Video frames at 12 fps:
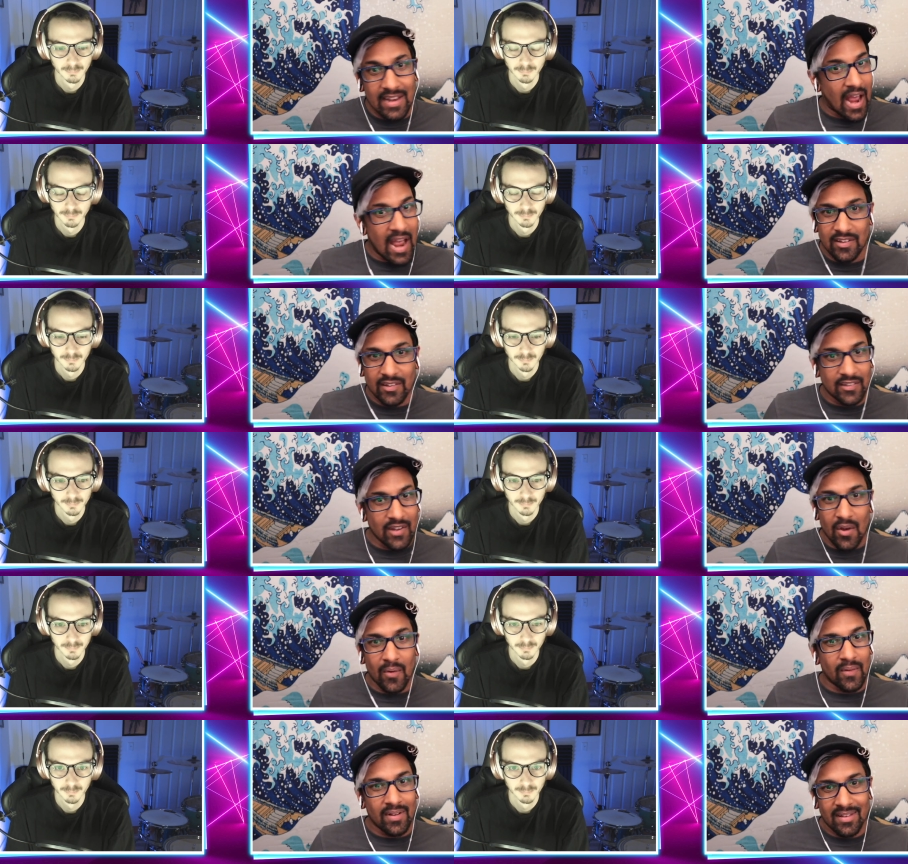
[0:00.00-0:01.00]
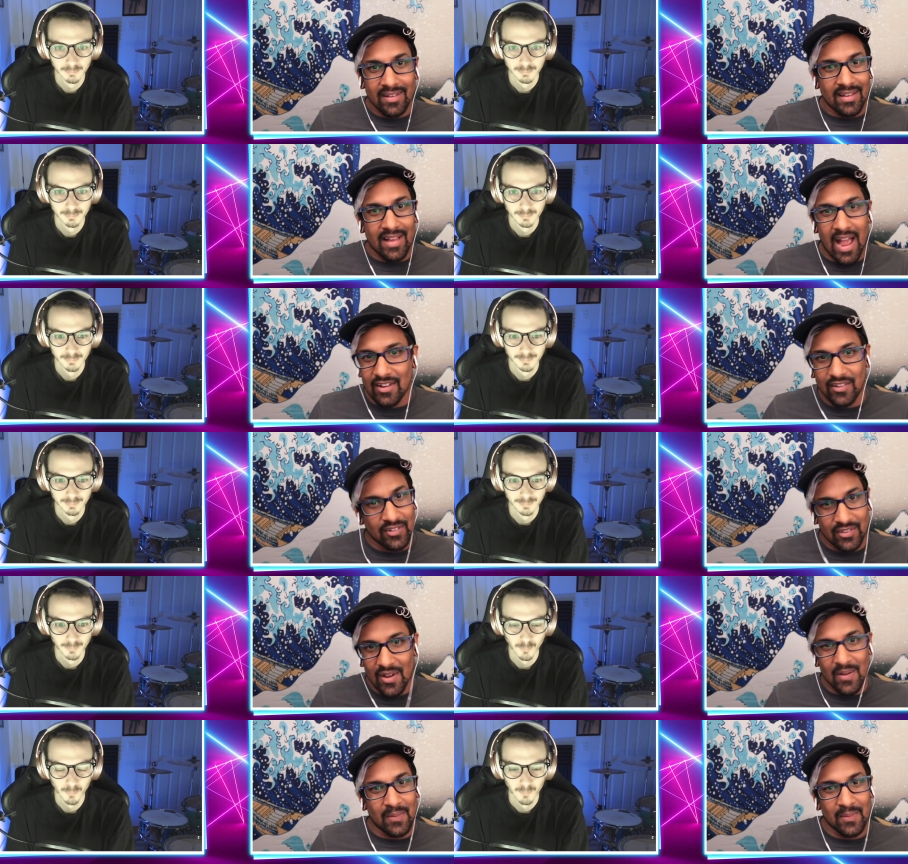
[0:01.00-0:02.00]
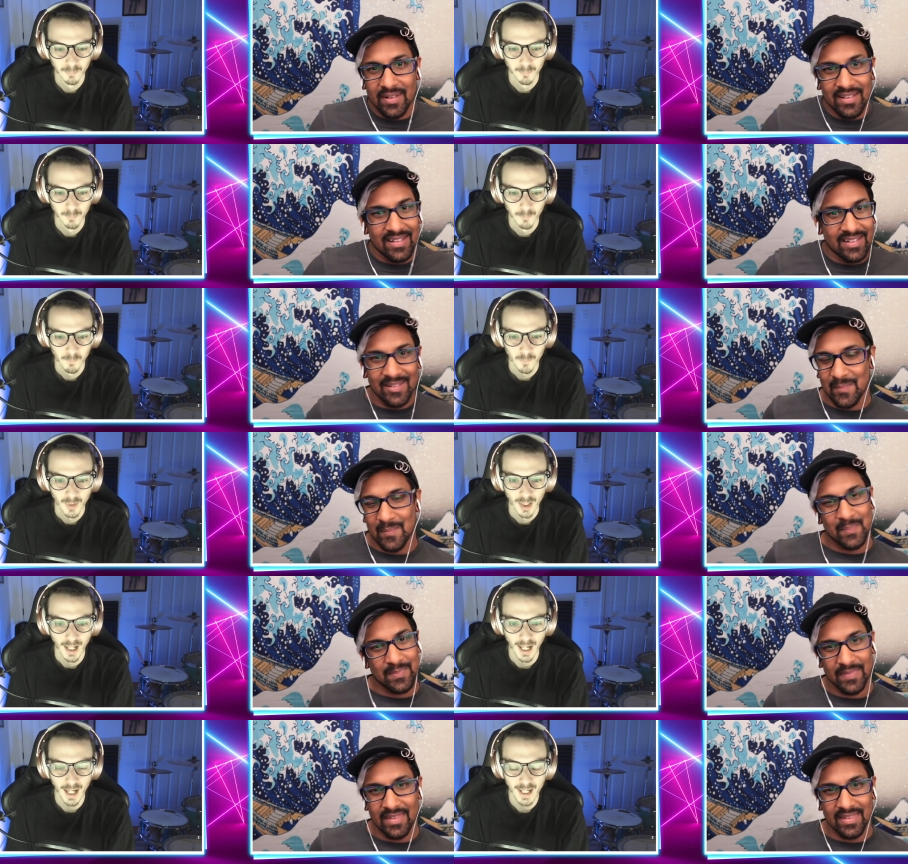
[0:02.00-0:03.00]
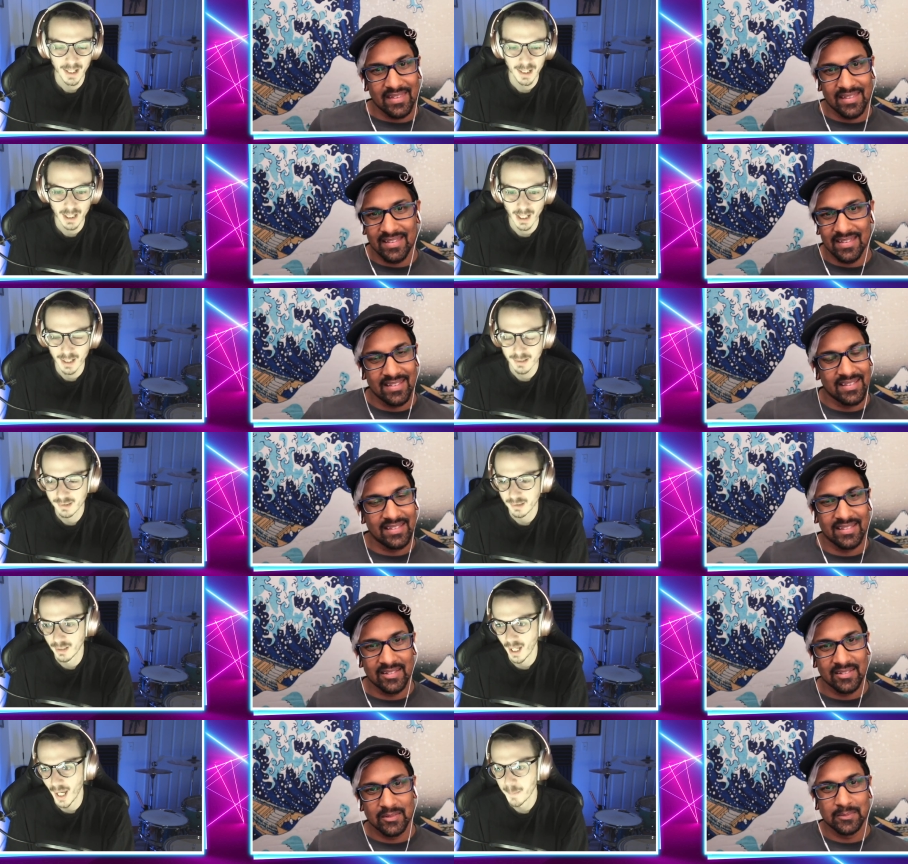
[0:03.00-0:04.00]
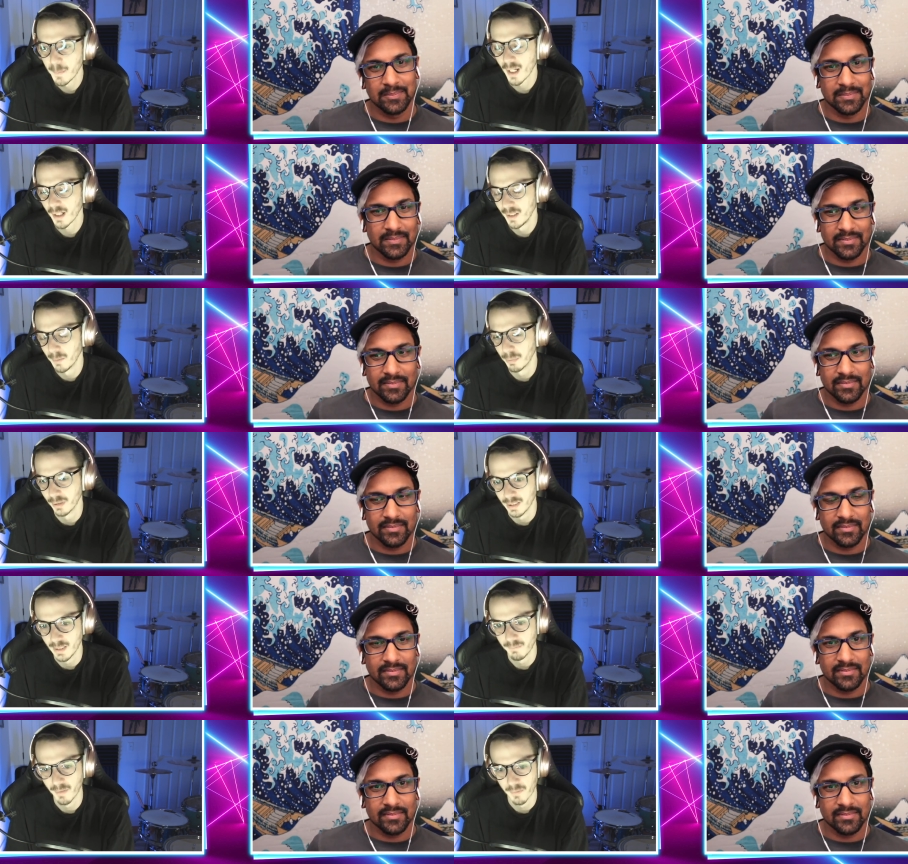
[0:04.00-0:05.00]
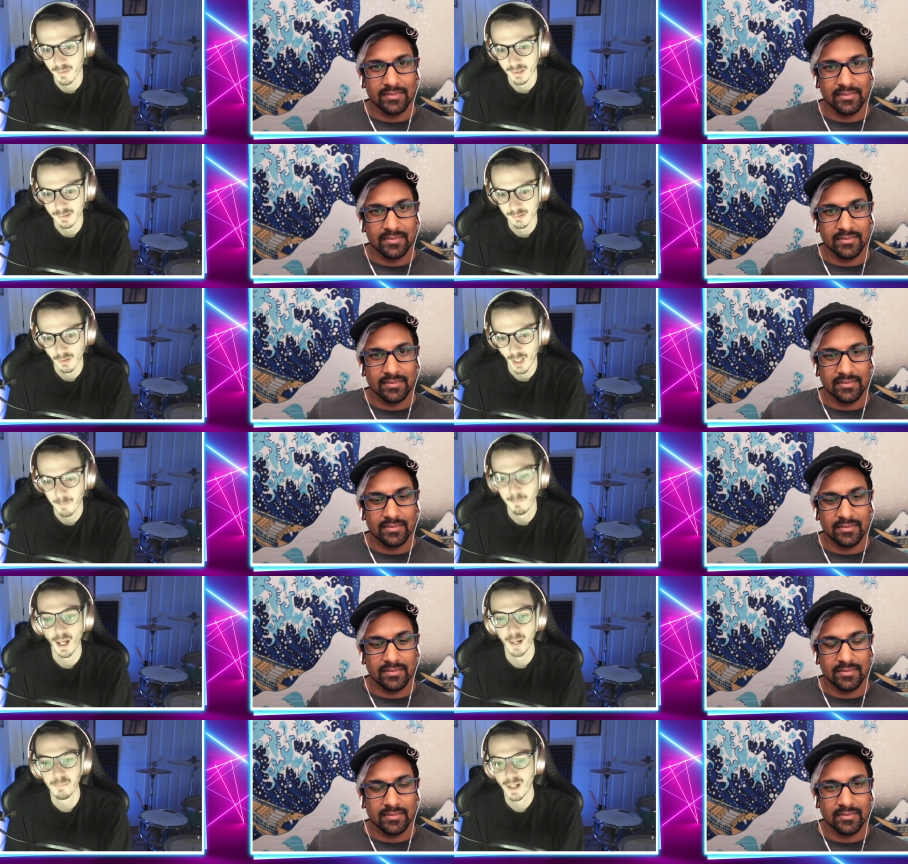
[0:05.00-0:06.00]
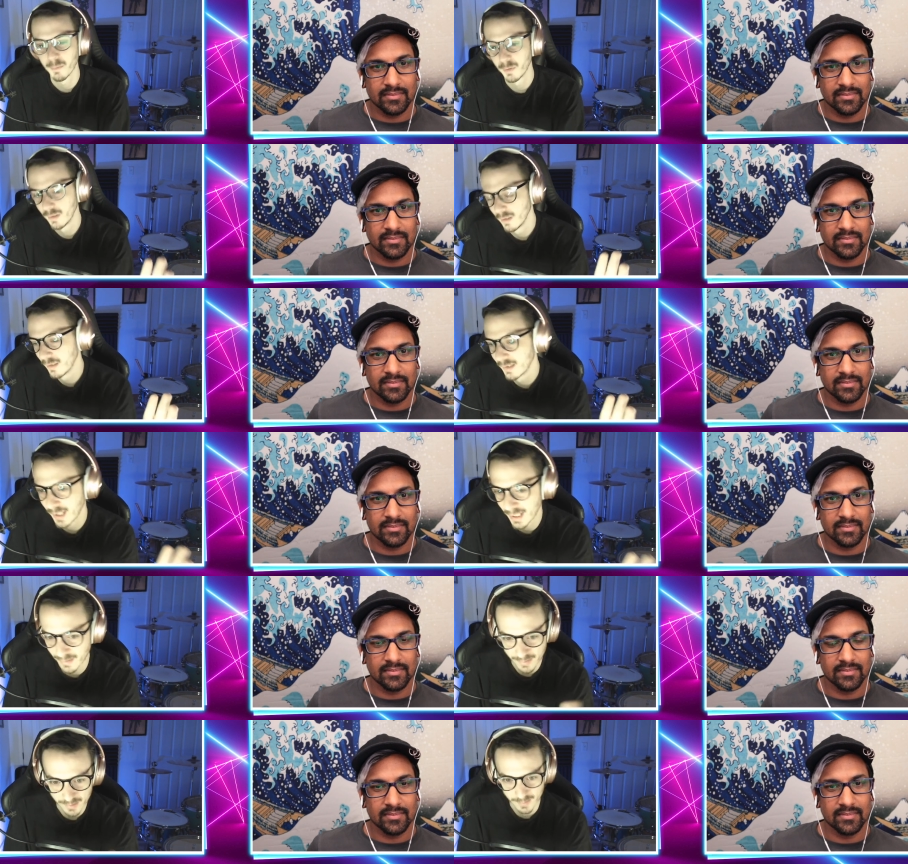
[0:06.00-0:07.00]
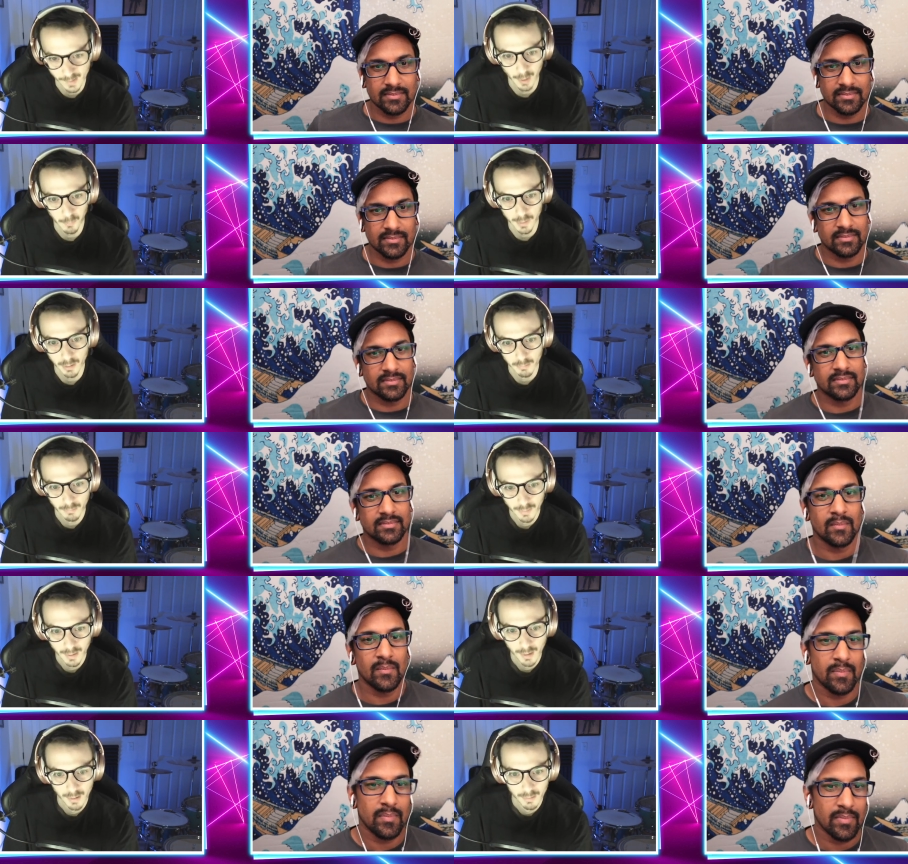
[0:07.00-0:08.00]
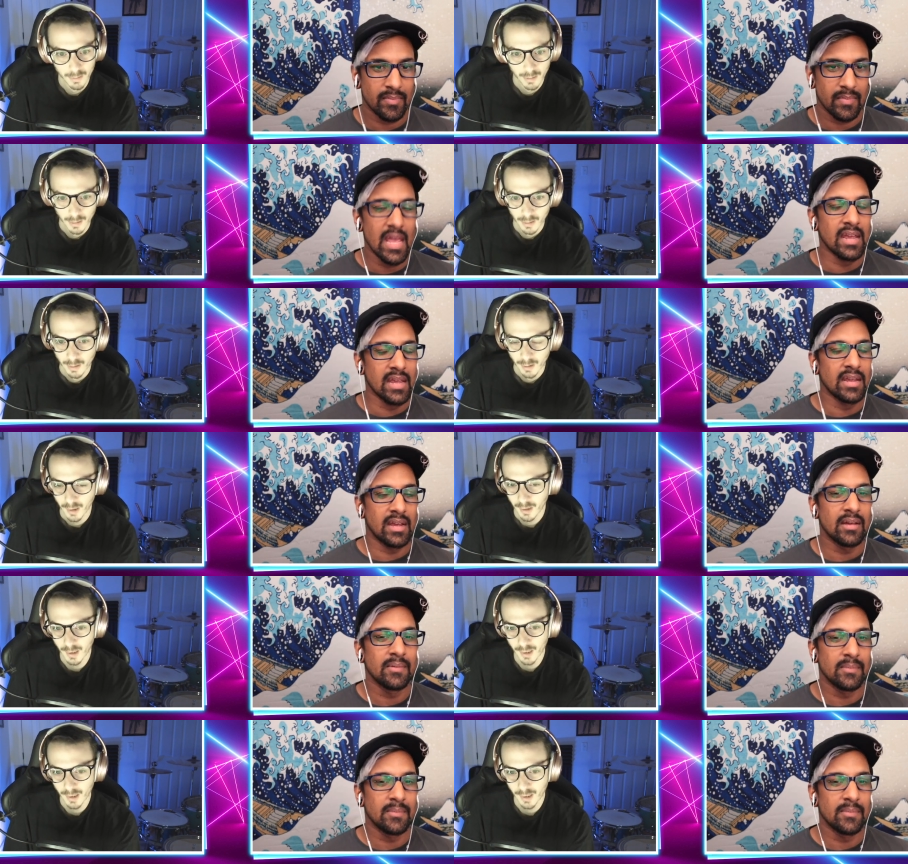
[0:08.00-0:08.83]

Speaker 1: I, I just don't. I just don't.
Speaker 2: I, I'm not going to believe that this, I'm, I'm not saying this is not real. Yeah, yeah, yeah.